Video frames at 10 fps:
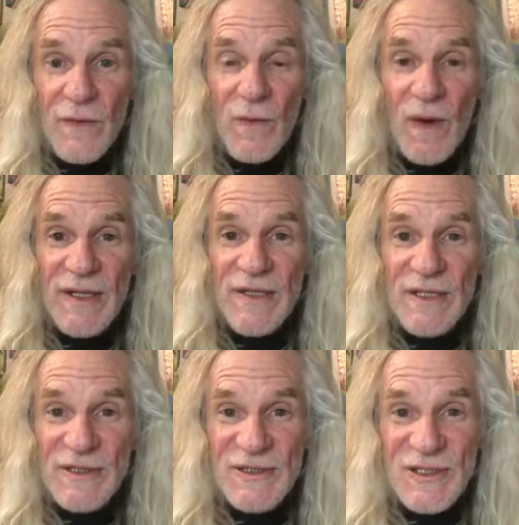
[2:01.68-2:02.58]
write
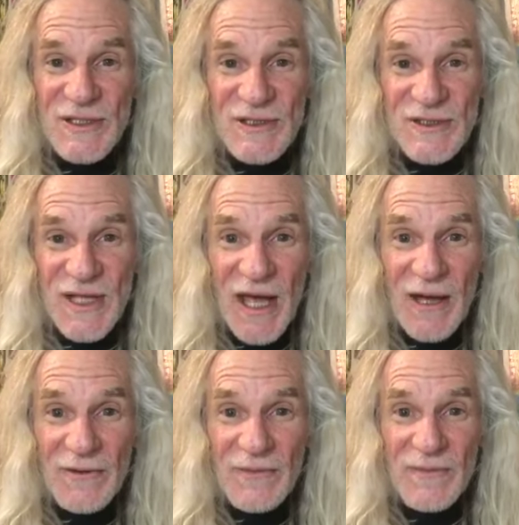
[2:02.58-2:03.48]
these things
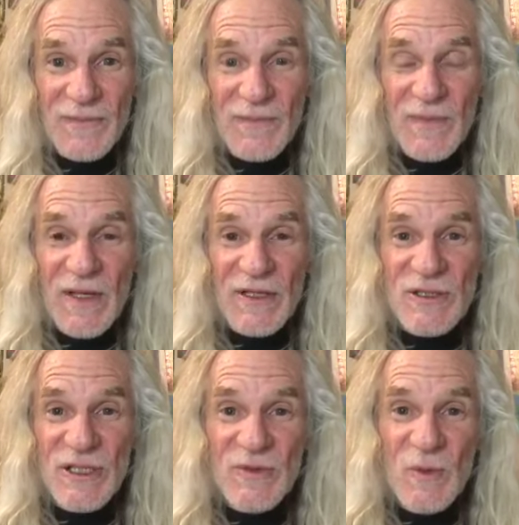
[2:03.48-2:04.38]
down.
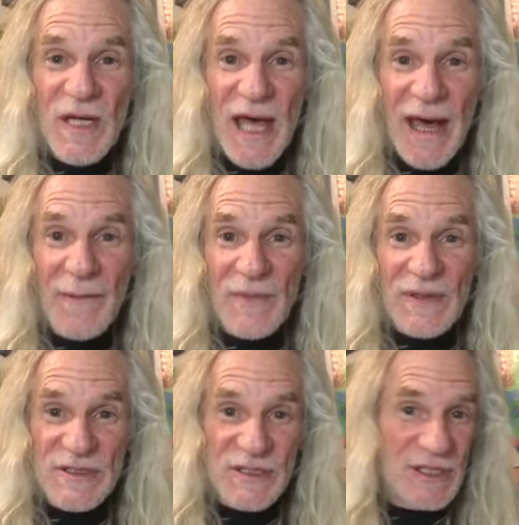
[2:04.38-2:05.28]
Because then what
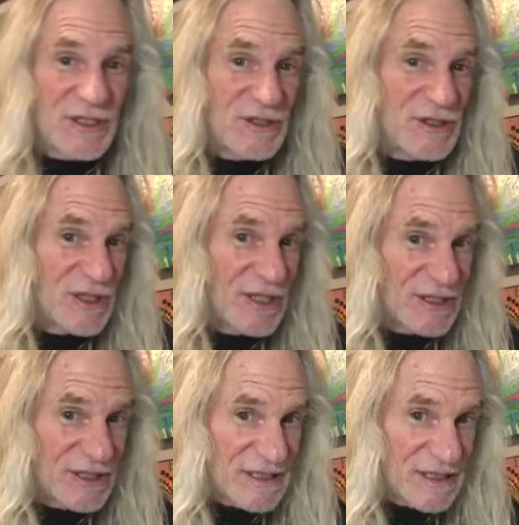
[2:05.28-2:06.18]
happens is then you start
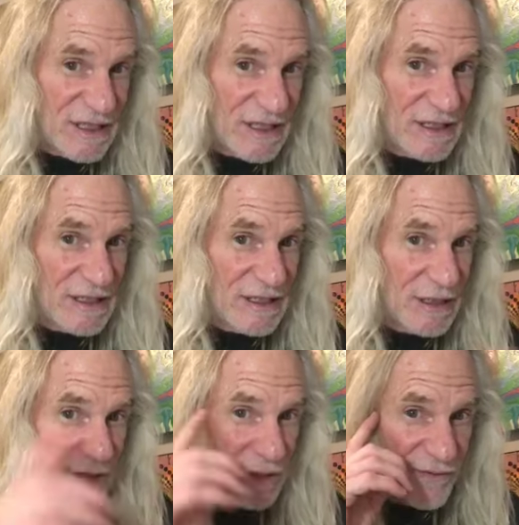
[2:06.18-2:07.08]
to see it.
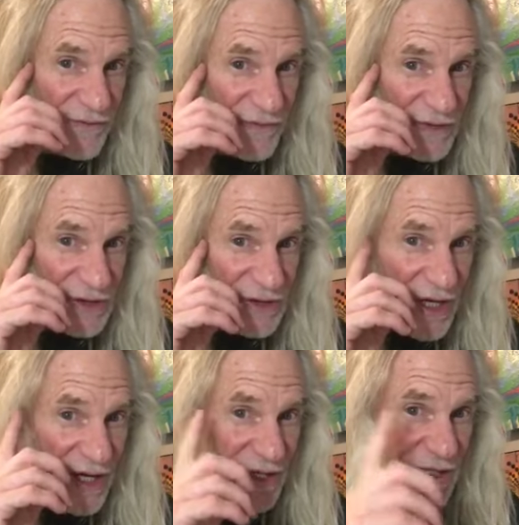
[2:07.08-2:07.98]
You first
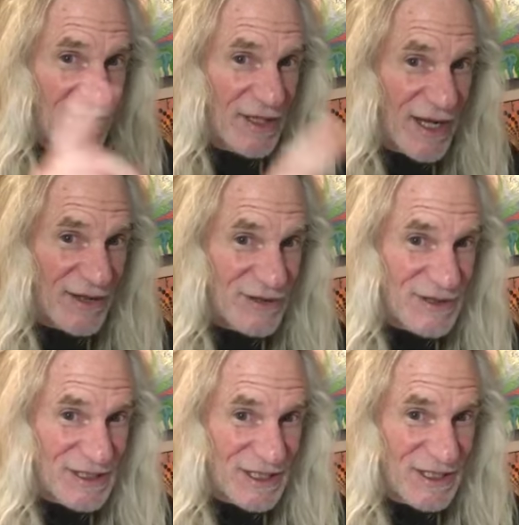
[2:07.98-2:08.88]
thought it, and now you're
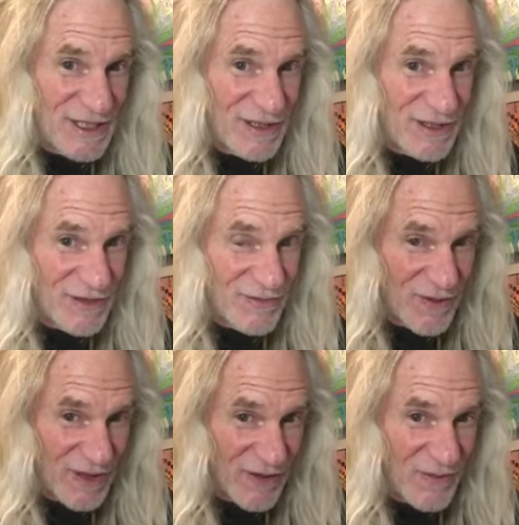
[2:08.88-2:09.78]
seeing it.
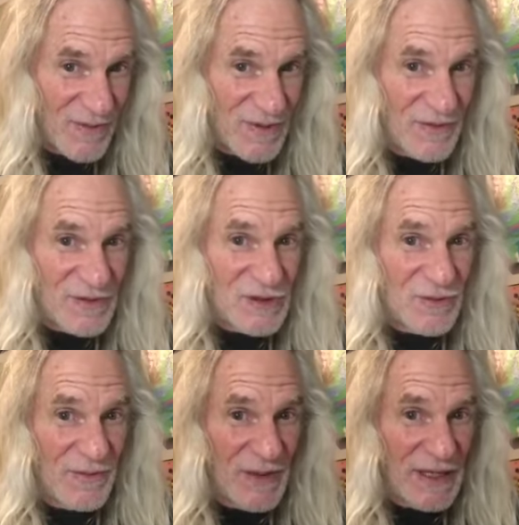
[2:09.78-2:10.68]
Okay, we're just
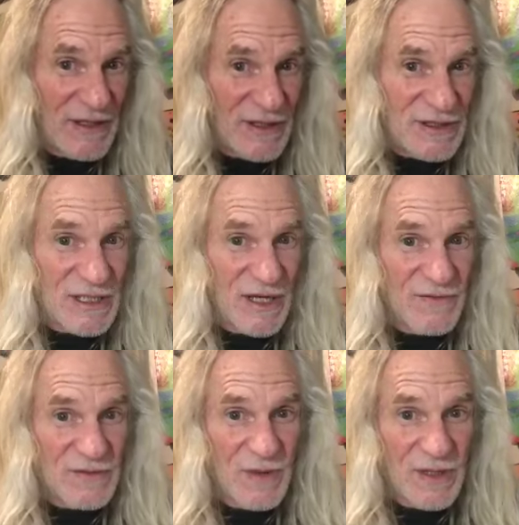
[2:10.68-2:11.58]
repeating
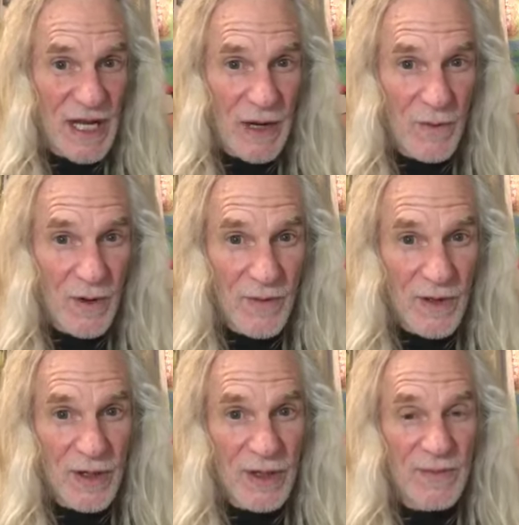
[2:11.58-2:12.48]
ourselves. But now what we're
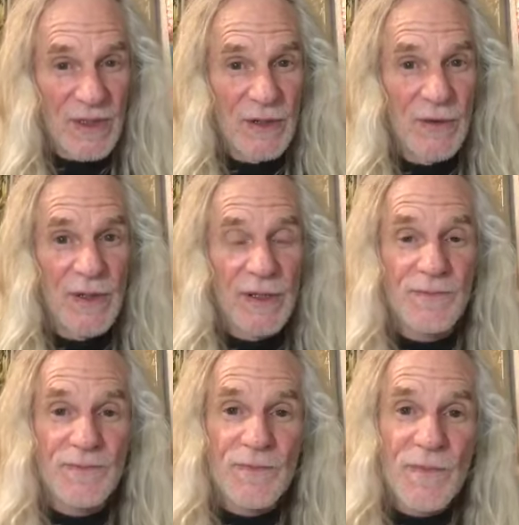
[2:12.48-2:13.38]
going to be doing
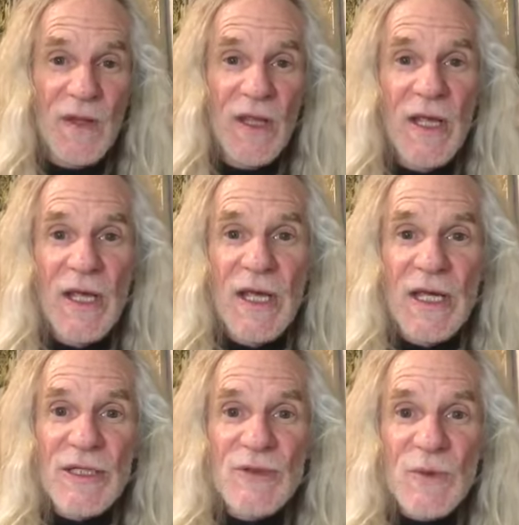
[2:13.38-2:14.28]

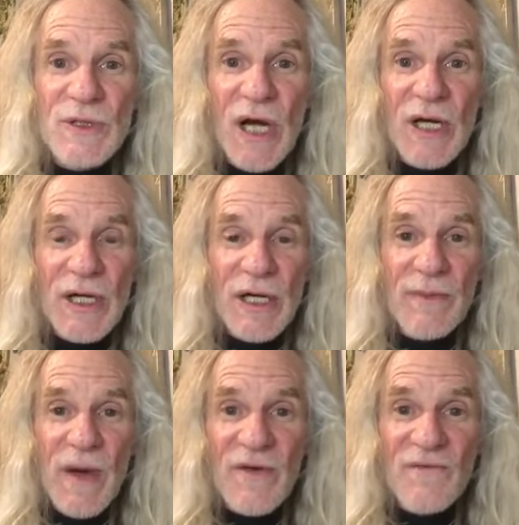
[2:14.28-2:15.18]
is we're talking
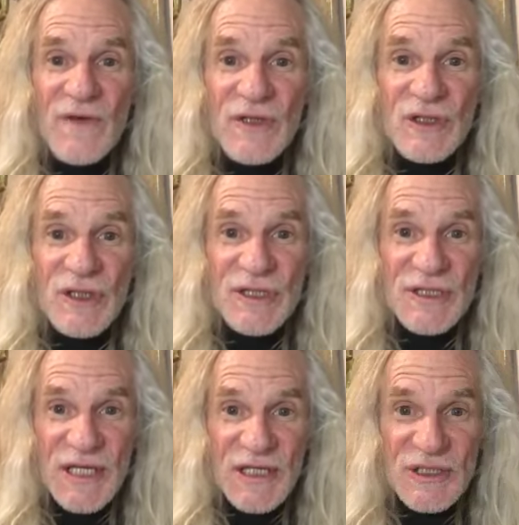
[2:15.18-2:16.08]
about
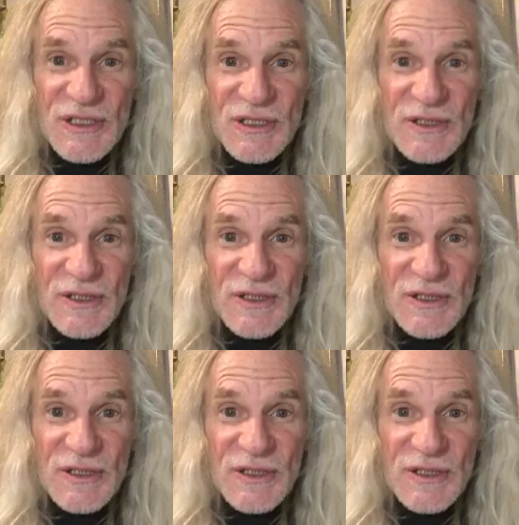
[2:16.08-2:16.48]
visualization.